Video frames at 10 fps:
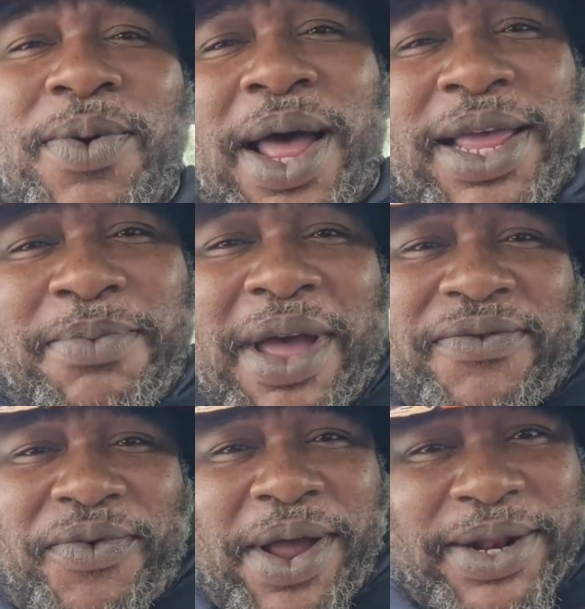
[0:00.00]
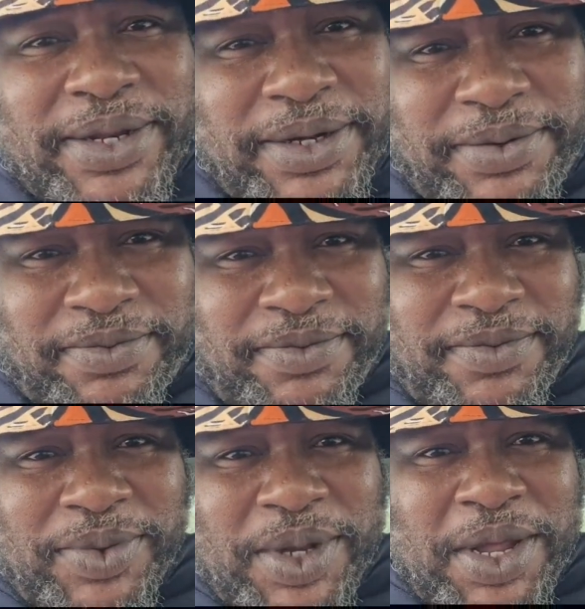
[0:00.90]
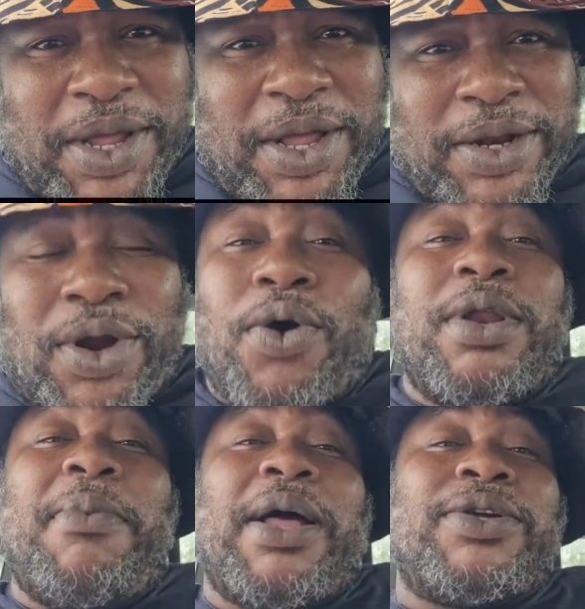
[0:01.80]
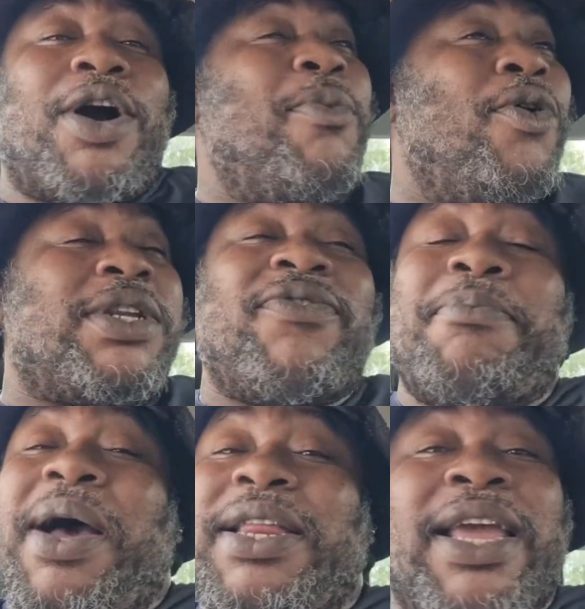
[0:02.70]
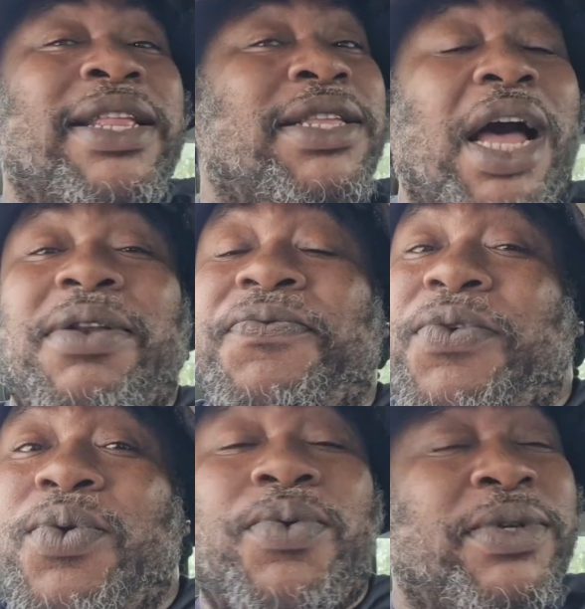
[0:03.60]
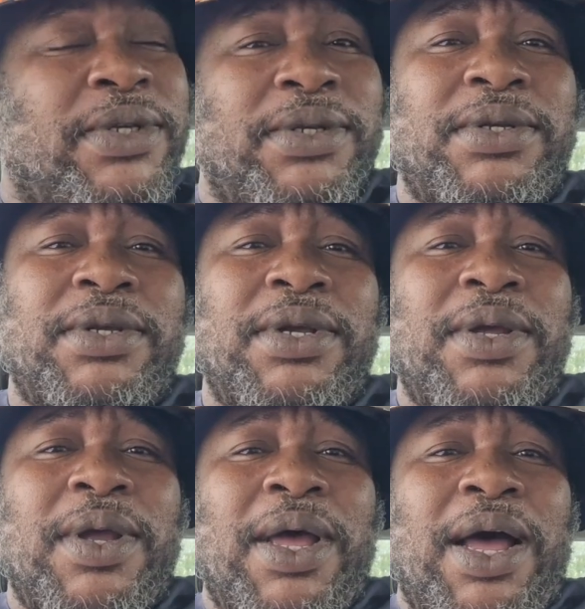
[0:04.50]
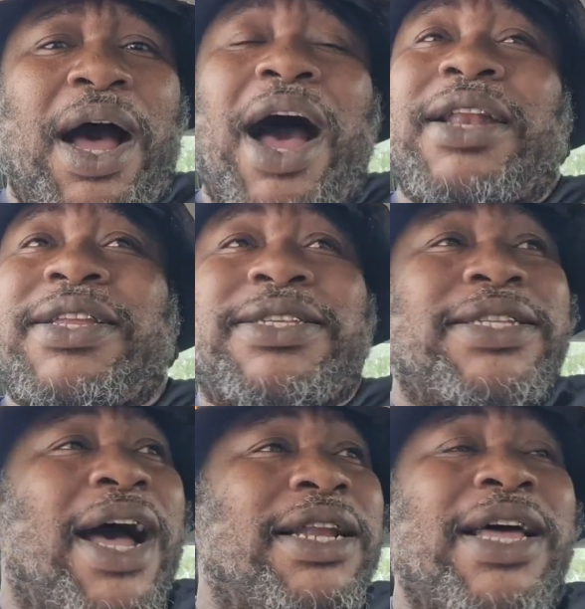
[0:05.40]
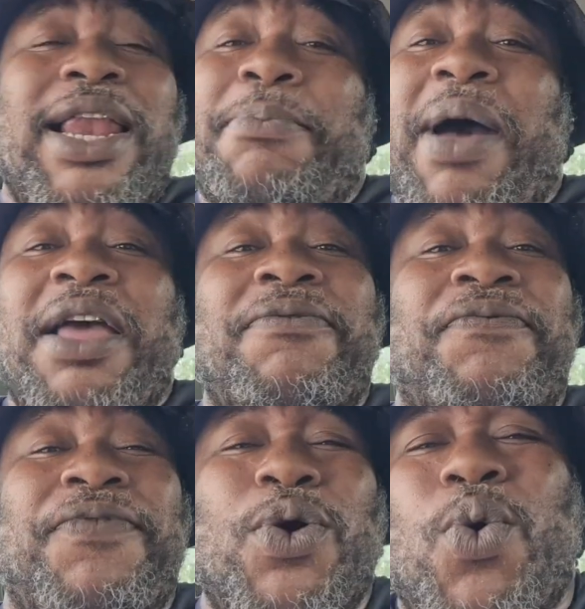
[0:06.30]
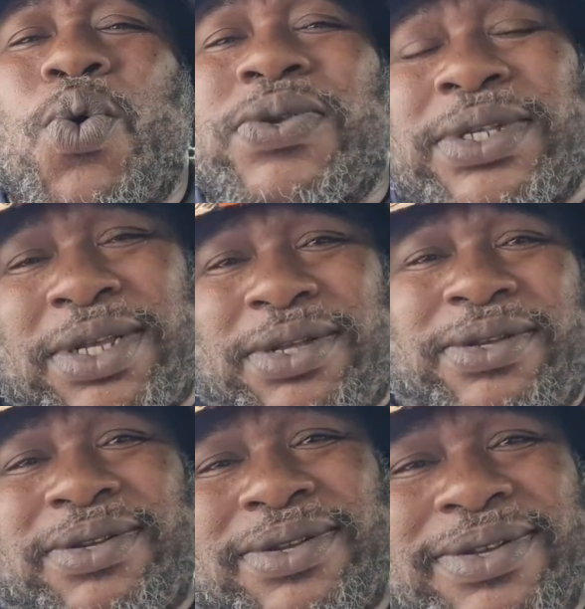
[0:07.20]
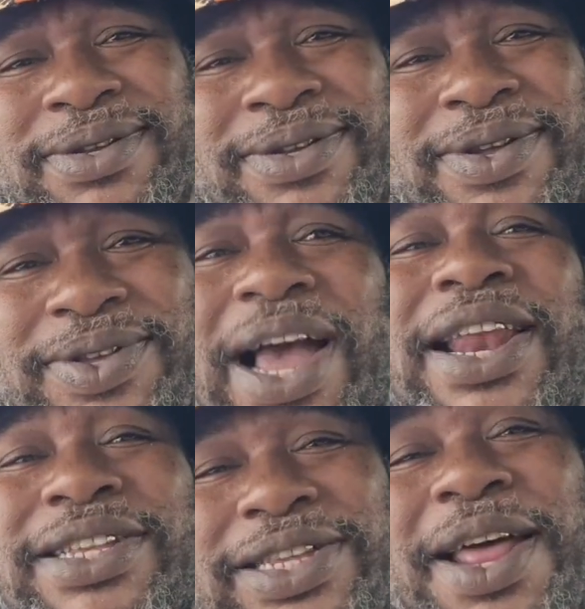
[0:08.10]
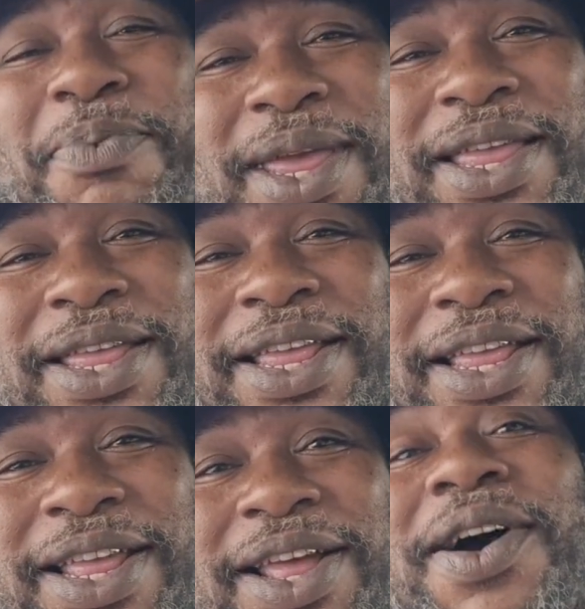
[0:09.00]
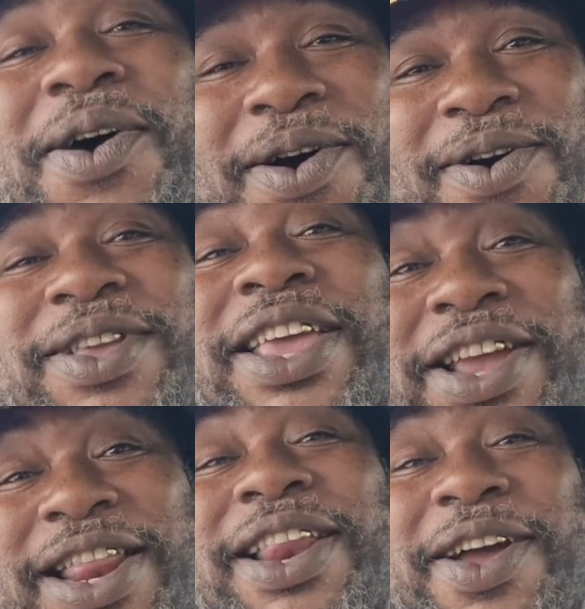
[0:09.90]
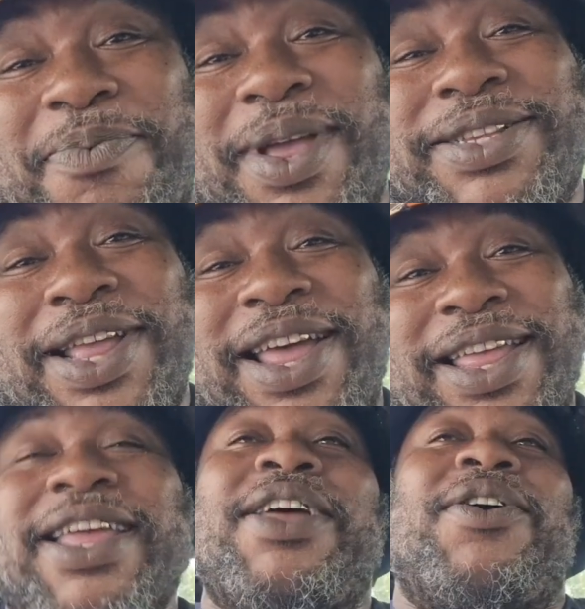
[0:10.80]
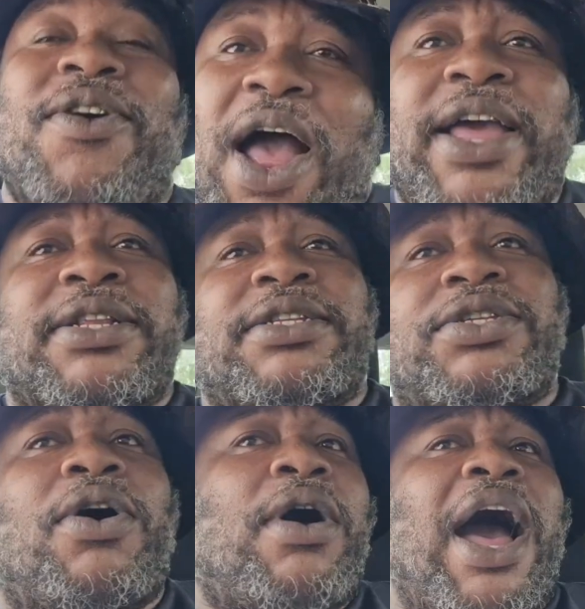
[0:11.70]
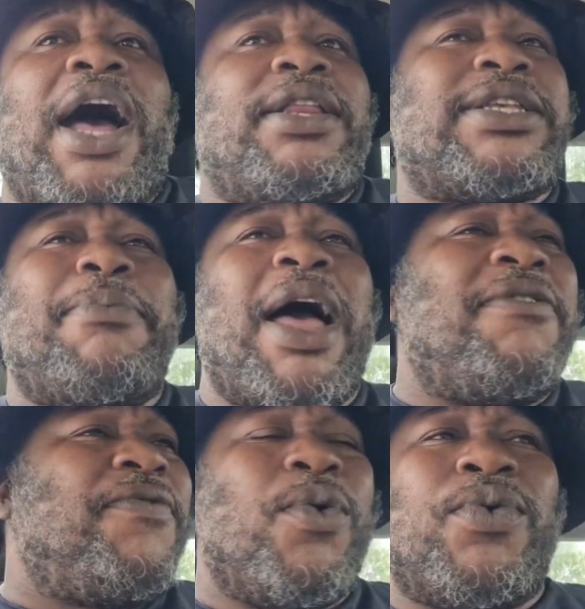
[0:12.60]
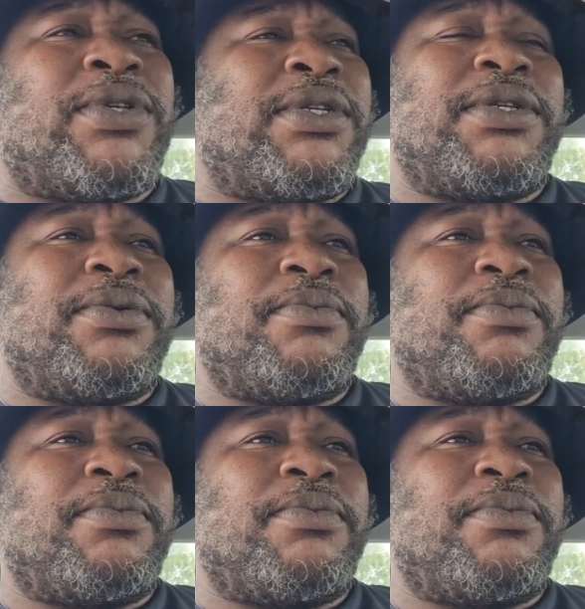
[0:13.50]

why, my friend. Now the man come out, everybody get confused. Artists start all about views. You understand me? Oh, you hear that little mix there? Right. So artists are by views